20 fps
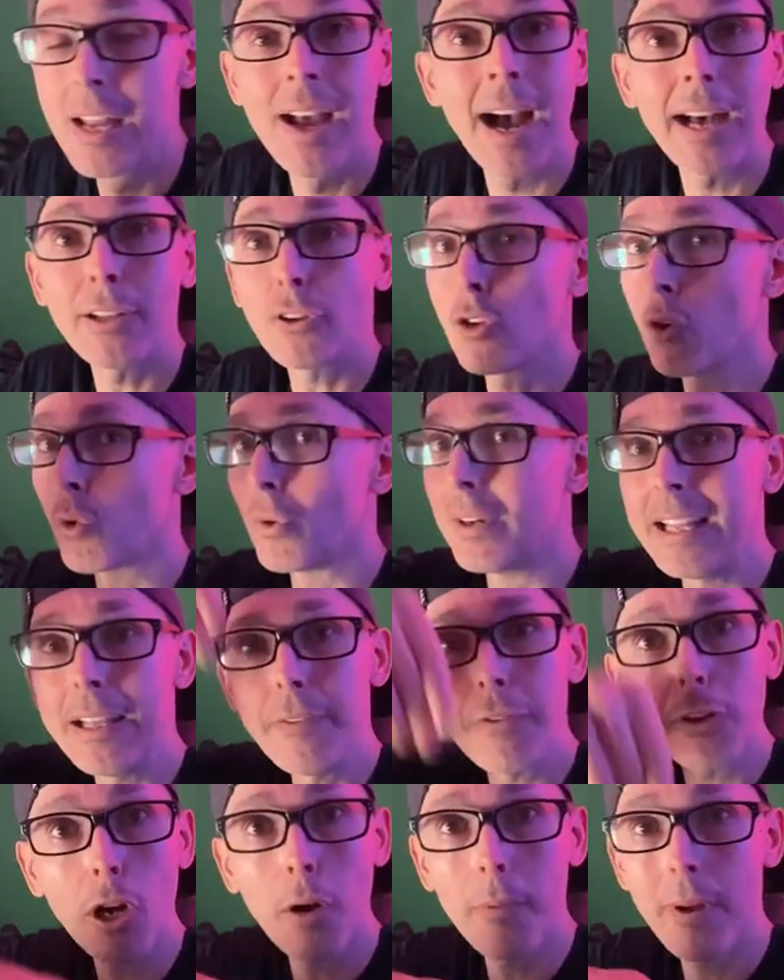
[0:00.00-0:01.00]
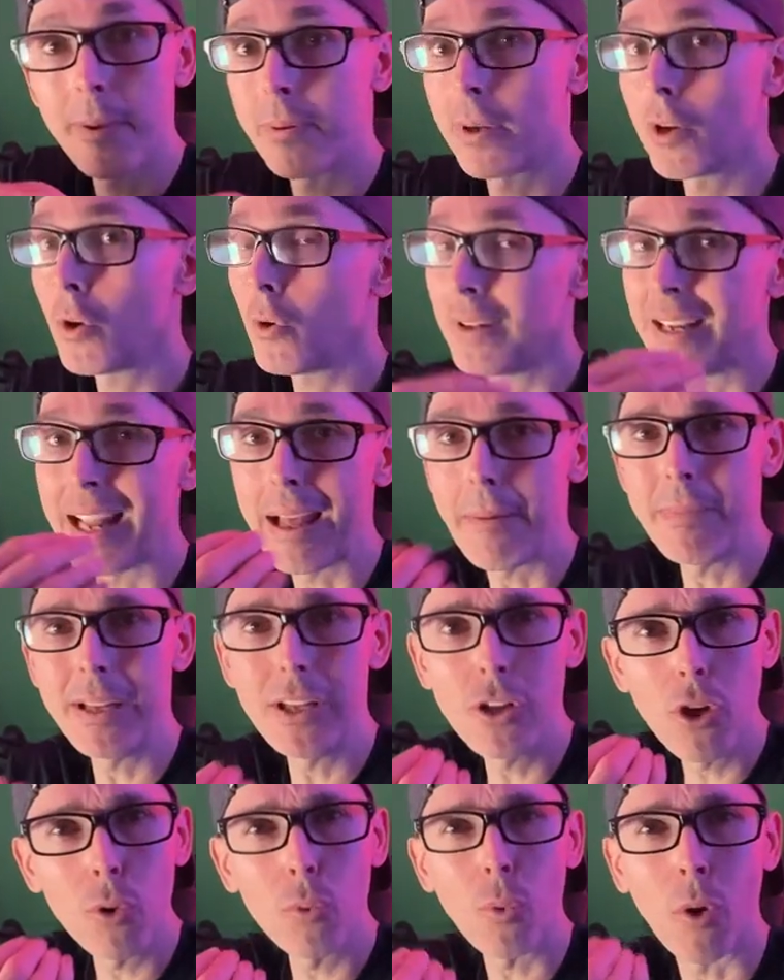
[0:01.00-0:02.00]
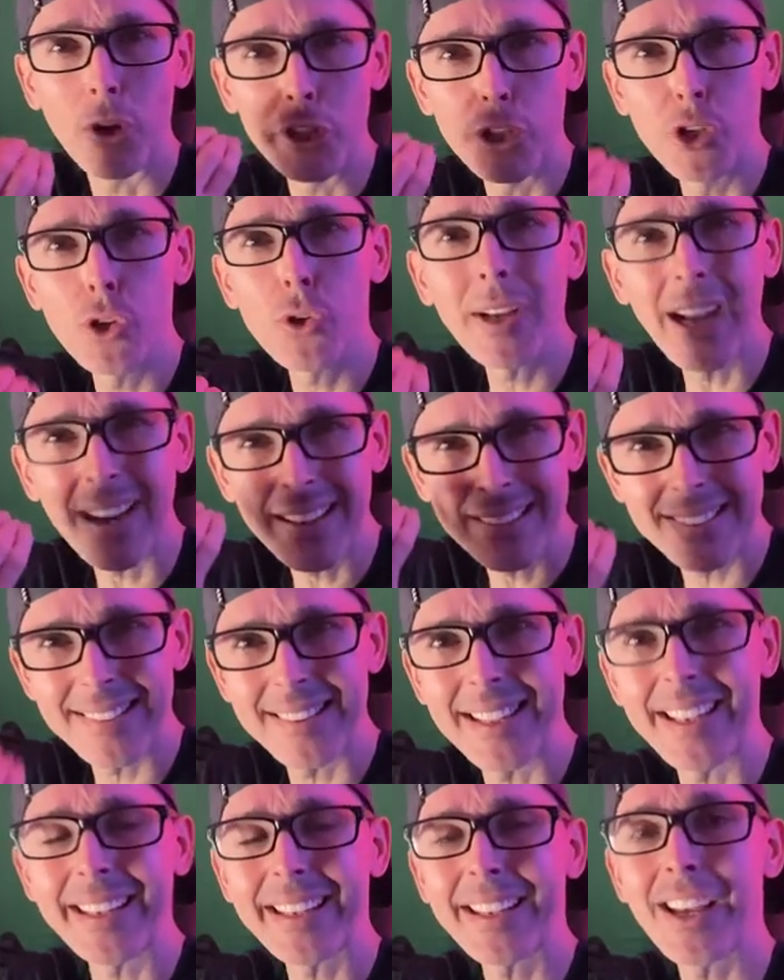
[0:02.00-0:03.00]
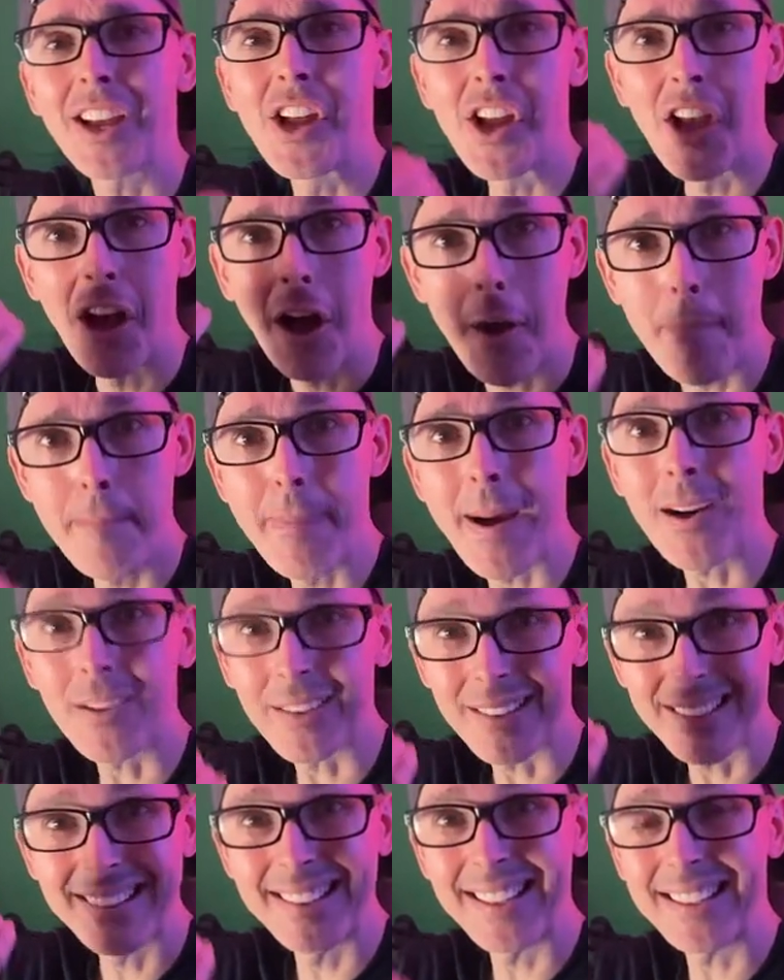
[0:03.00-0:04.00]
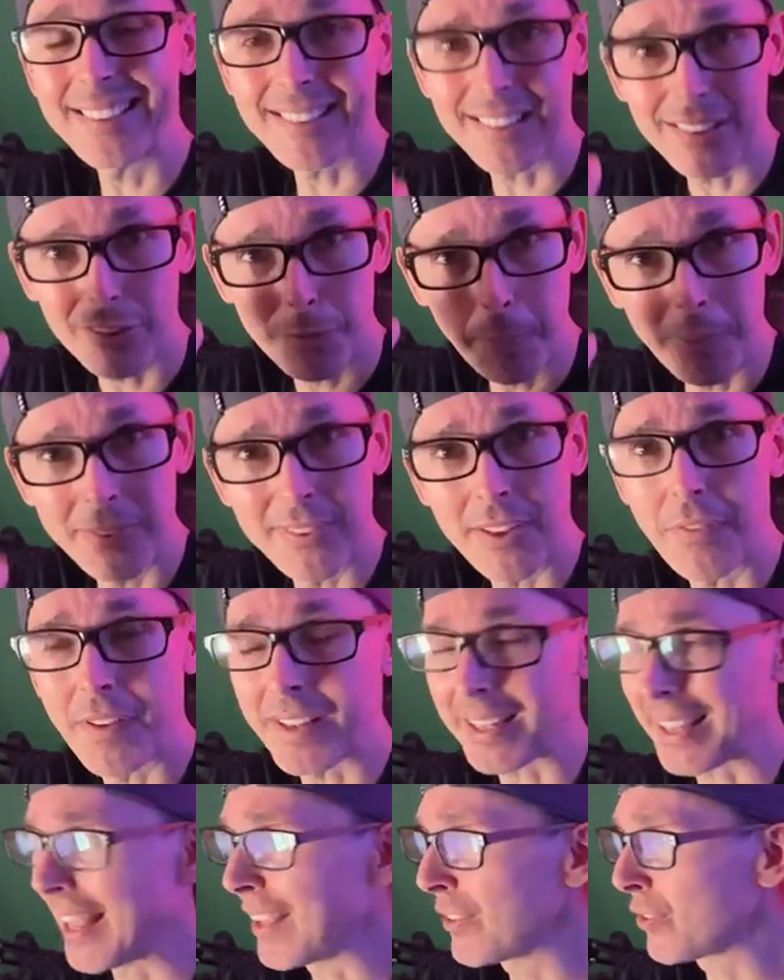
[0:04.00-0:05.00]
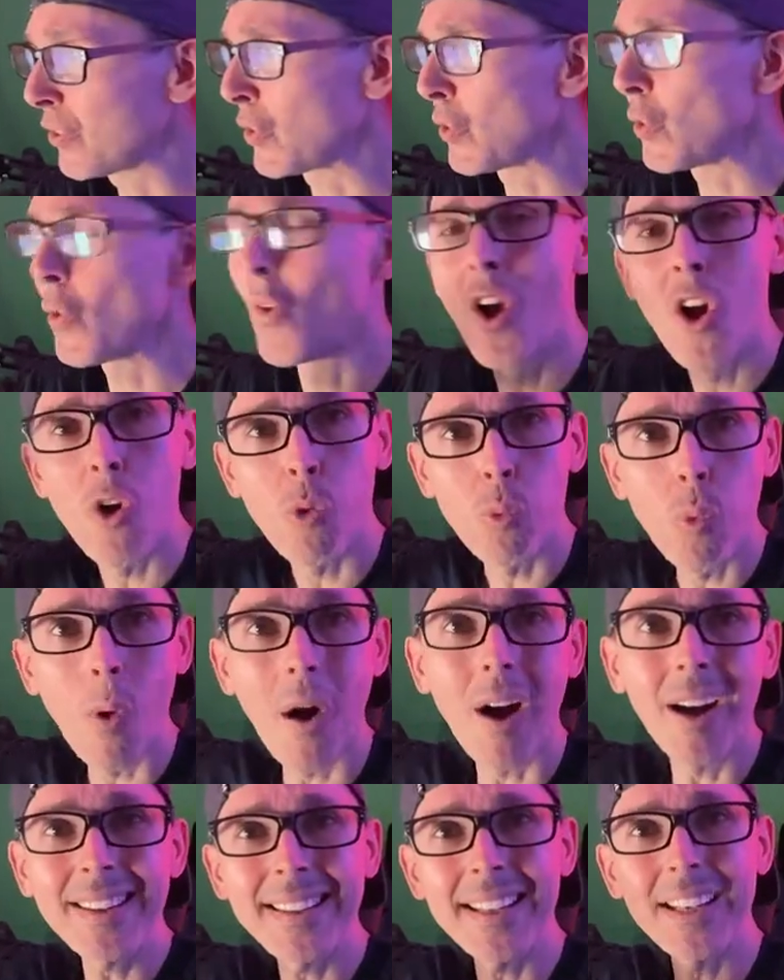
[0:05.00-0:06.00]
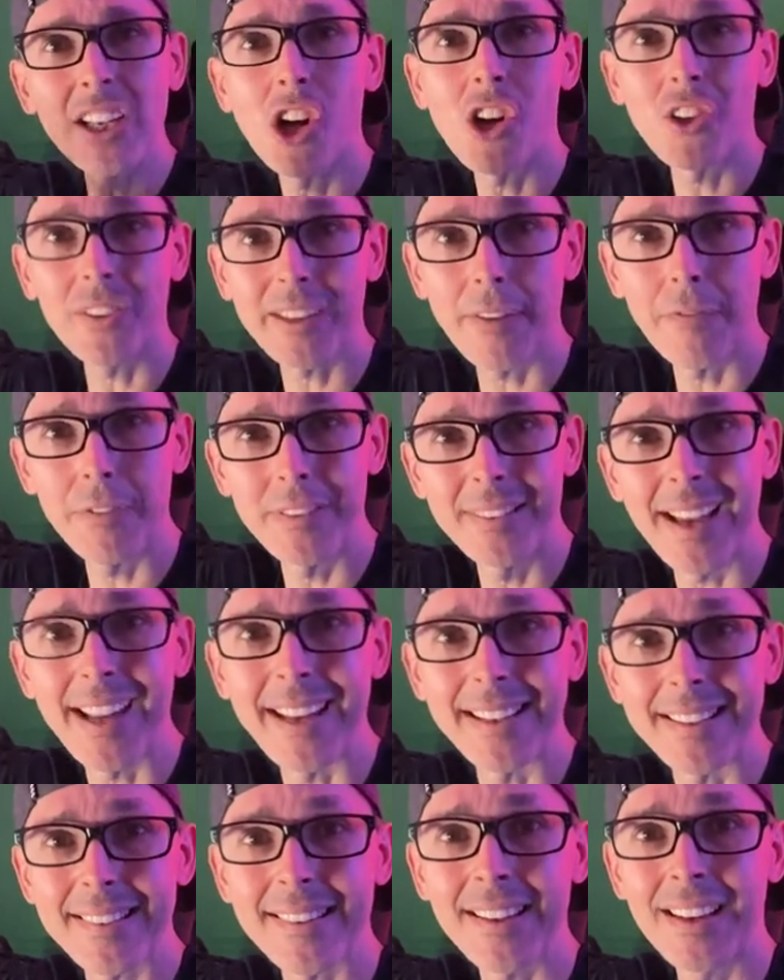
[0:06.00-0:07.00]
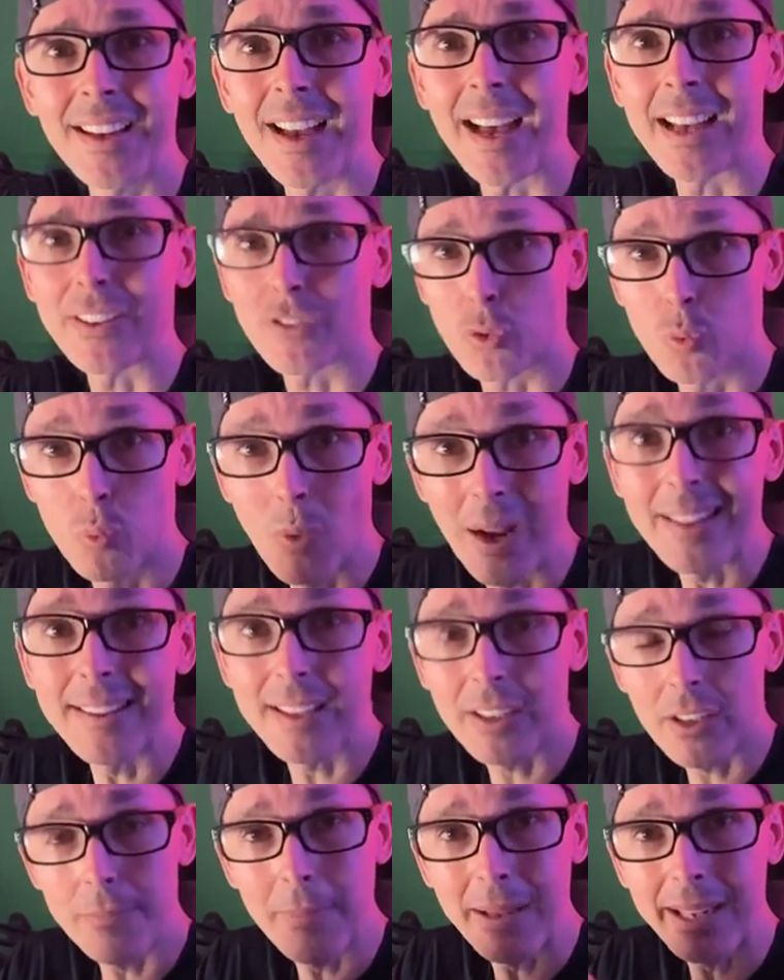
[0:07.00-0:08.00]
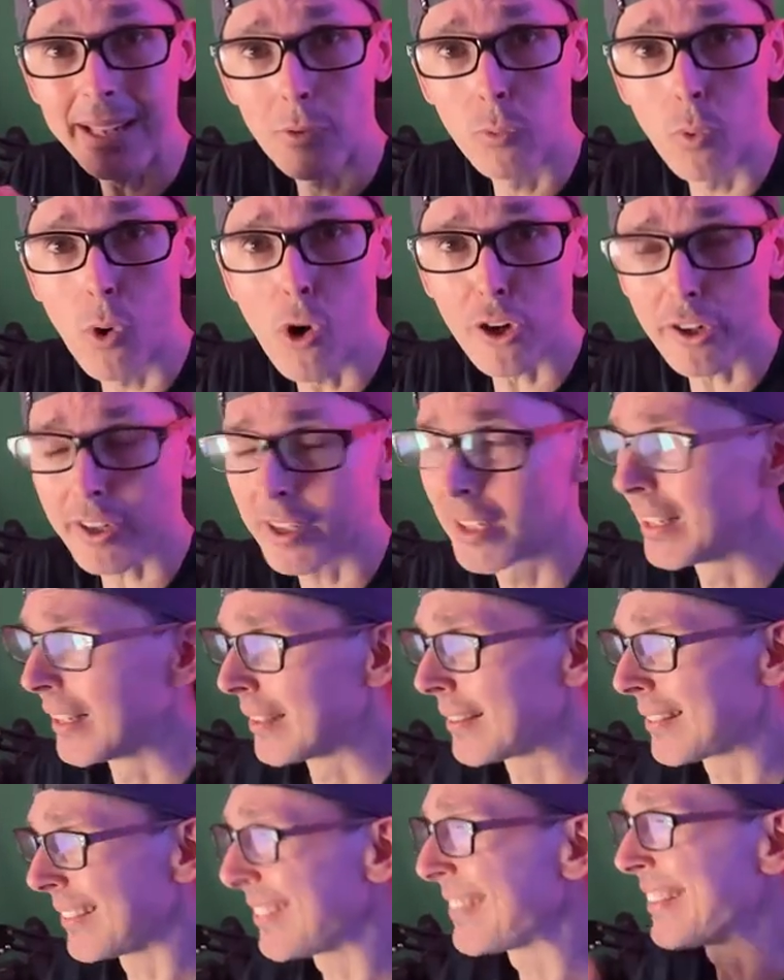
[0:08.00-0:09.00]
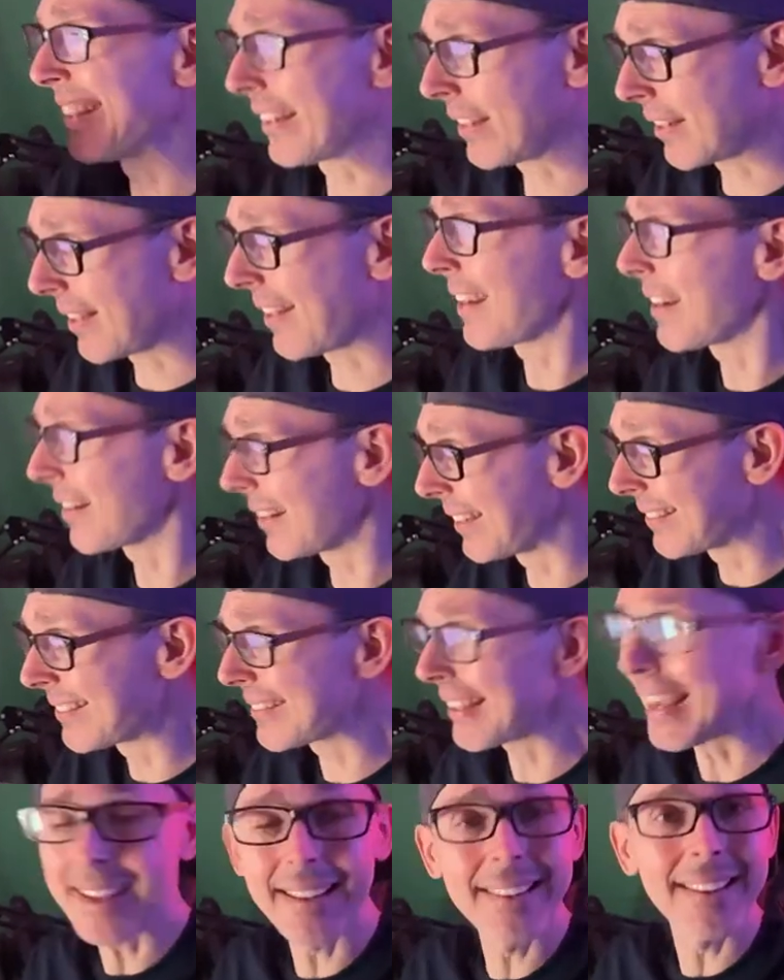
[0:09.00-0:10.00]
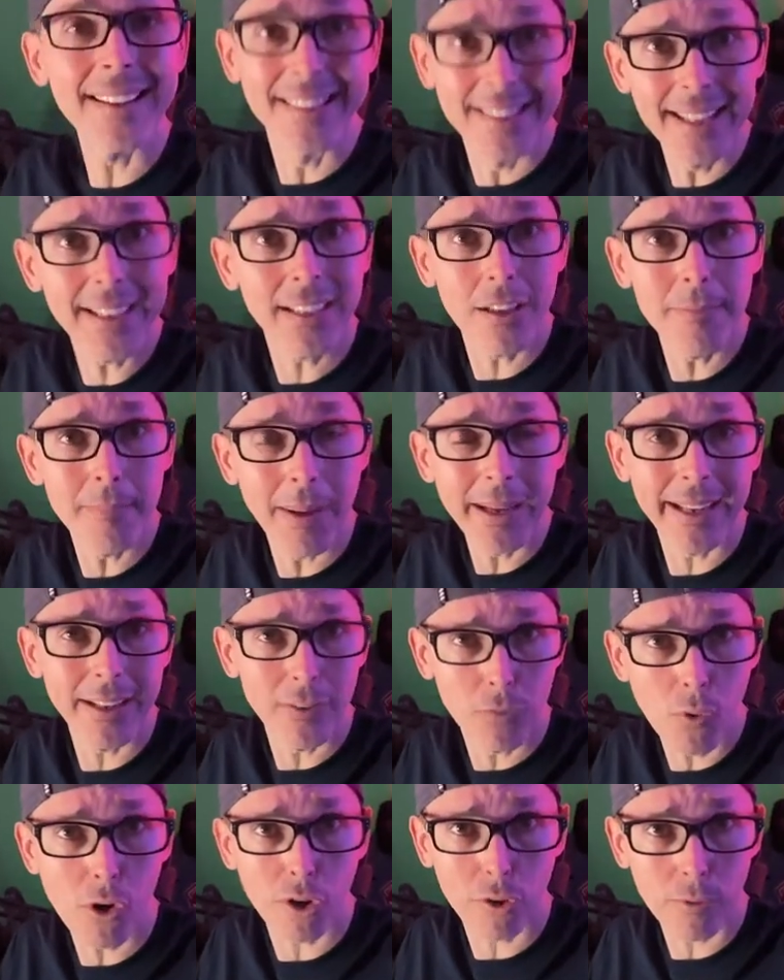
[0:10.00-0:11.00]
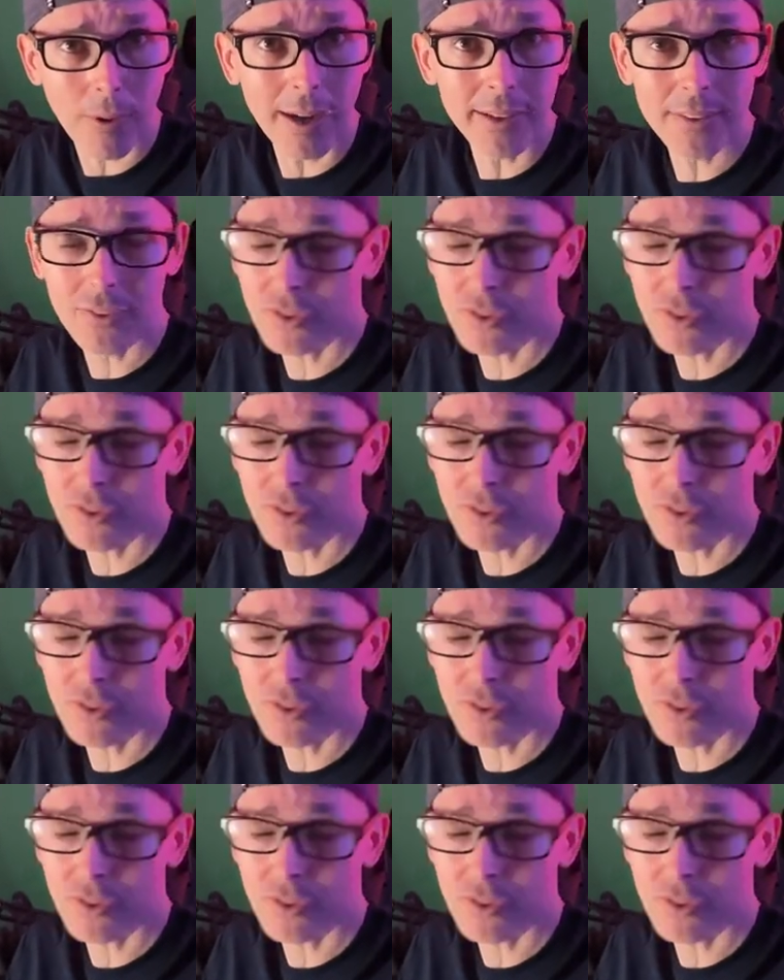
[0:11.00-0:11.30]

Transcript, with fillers: I don't know, leave a comment below. Let me know what you guys think about this specific as to why they can't give a date as to when they can make it work, since they clearly said they can make it work, right?